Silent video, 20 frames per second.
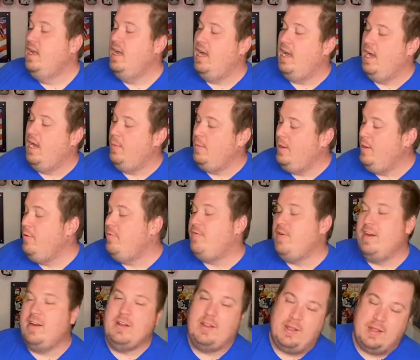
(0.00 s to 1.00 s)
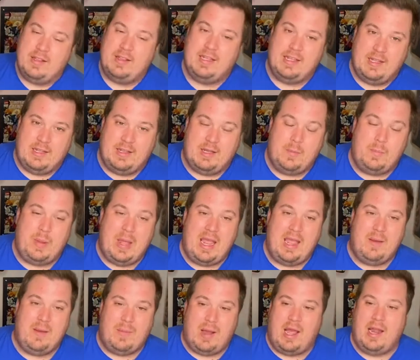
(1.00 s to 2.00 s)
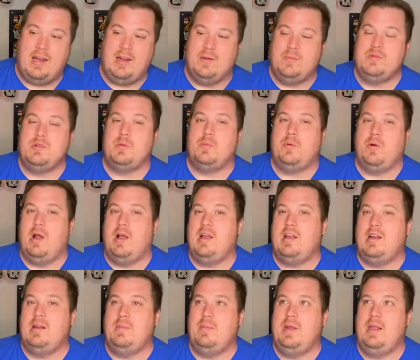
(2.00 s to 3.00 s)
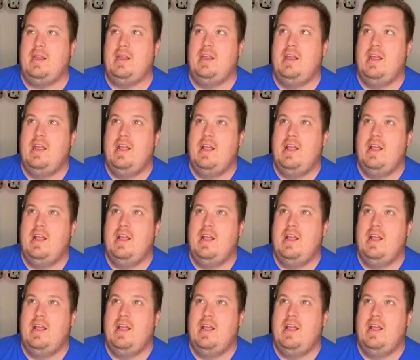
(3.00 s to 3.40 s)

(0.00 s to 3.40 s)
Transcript: And I would figure that the BAM items are probably going to be